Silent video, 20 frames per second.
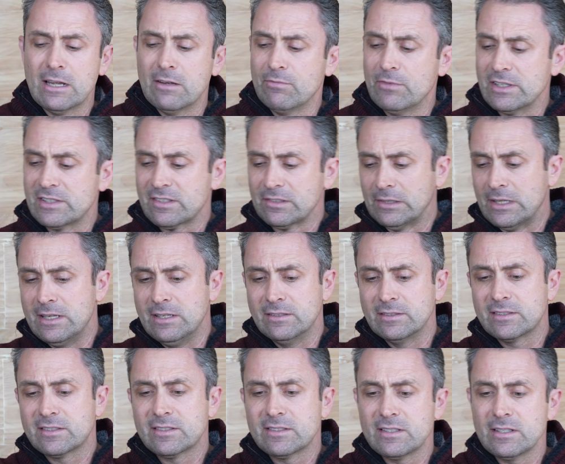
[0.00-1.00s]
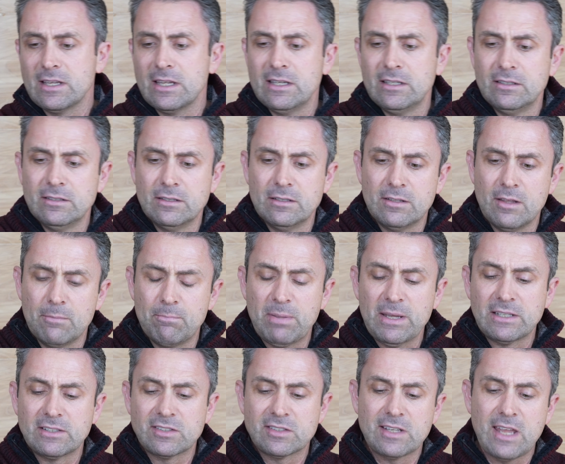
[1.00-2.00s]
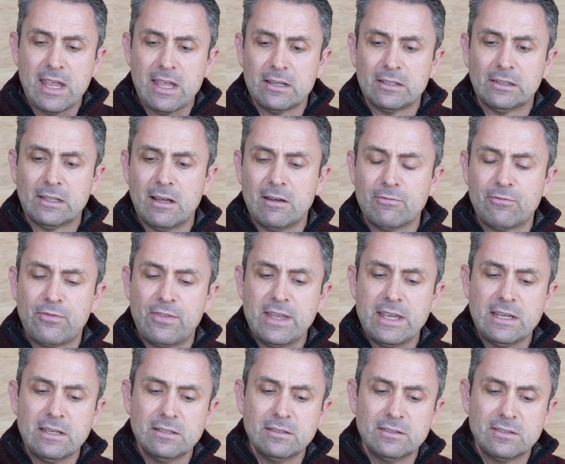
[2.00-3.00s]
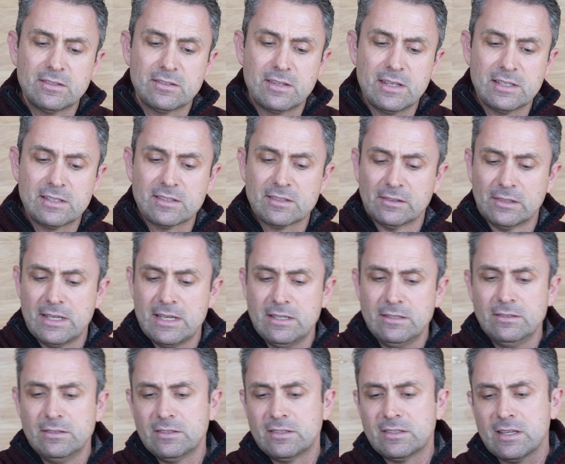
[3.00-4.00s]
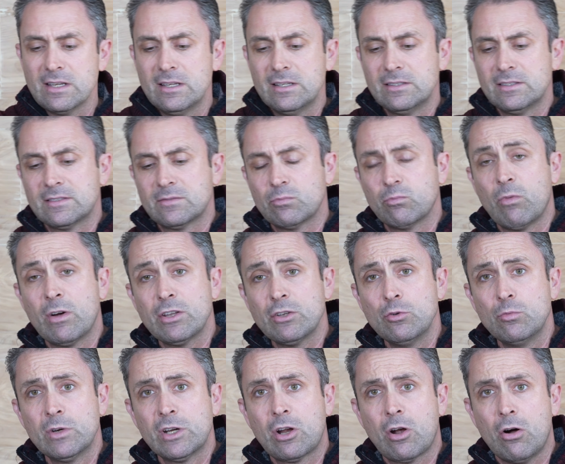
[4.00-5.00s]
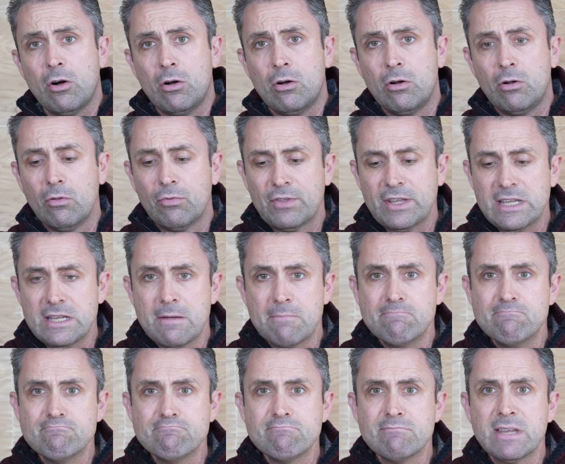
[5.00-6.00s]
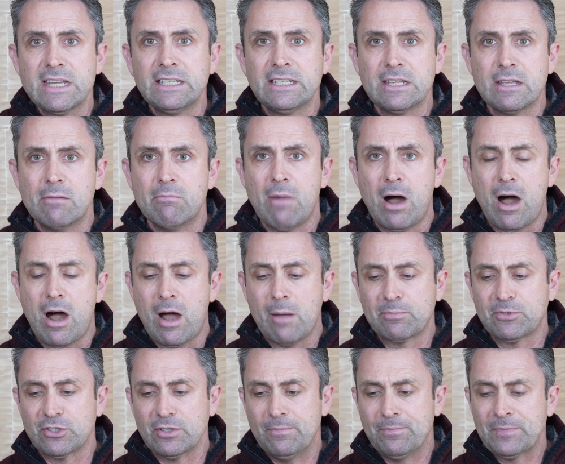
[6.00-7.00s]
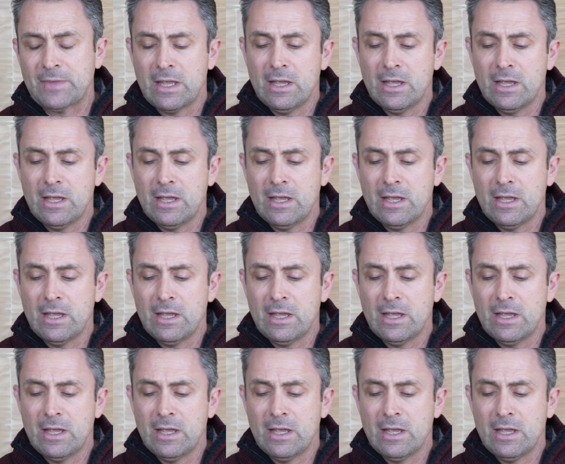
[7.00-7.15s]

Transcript: of this lens. In the big scale of things, this lens is what you would call the medium option.